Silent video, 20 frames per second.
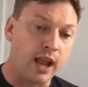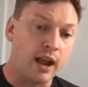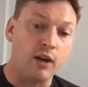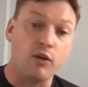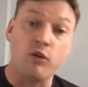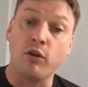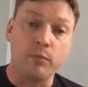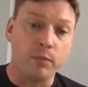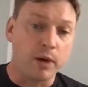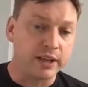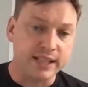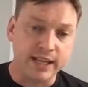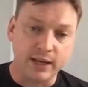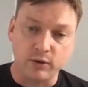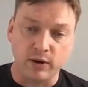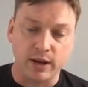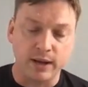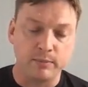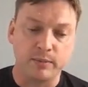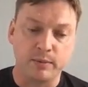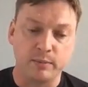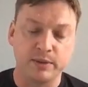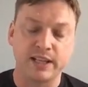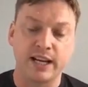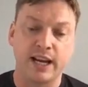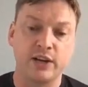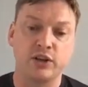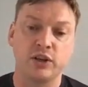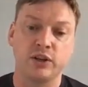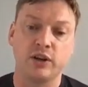or MySQL
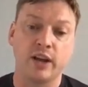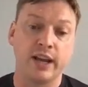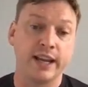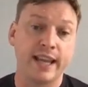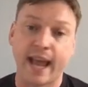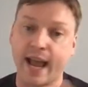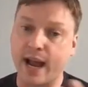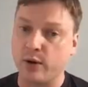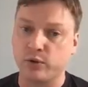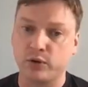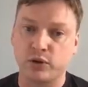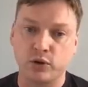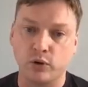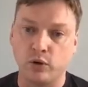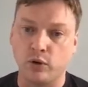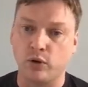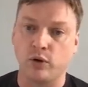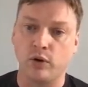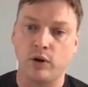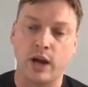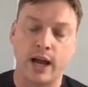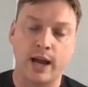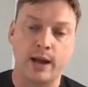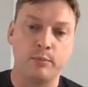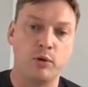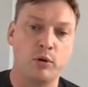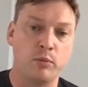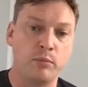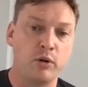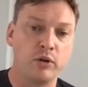implementation like Couch or
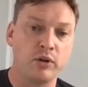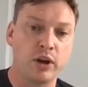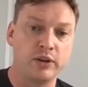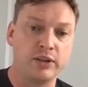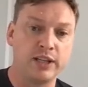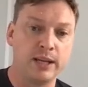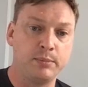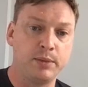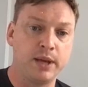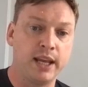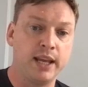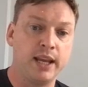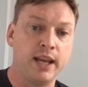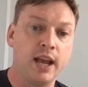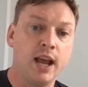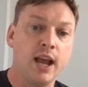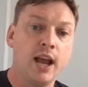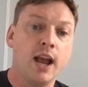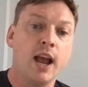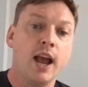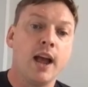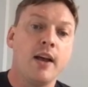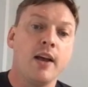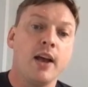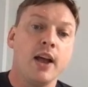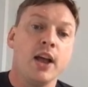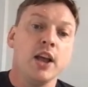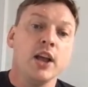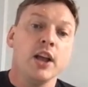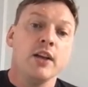MongoDB.
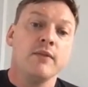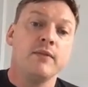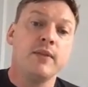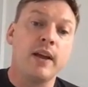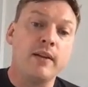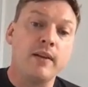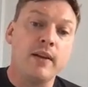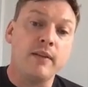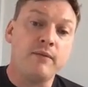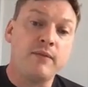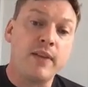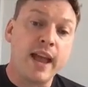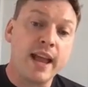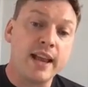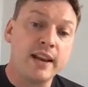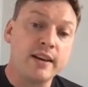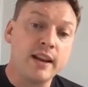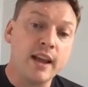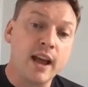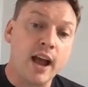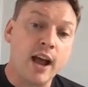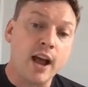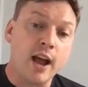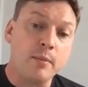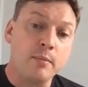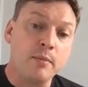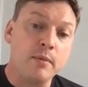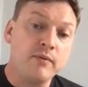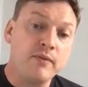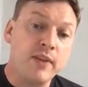That then
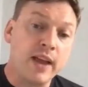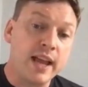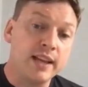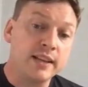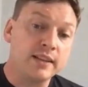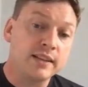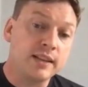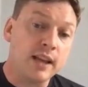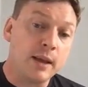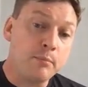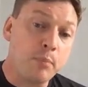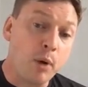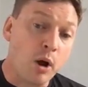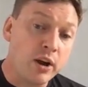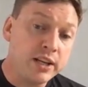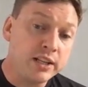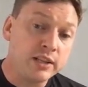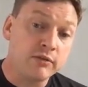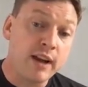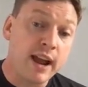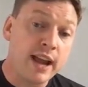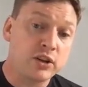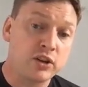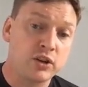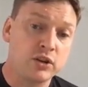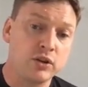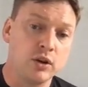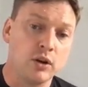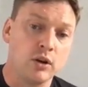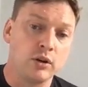there's
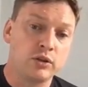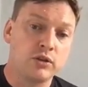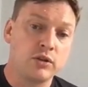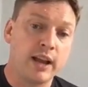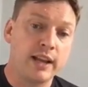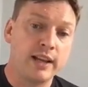bi-directional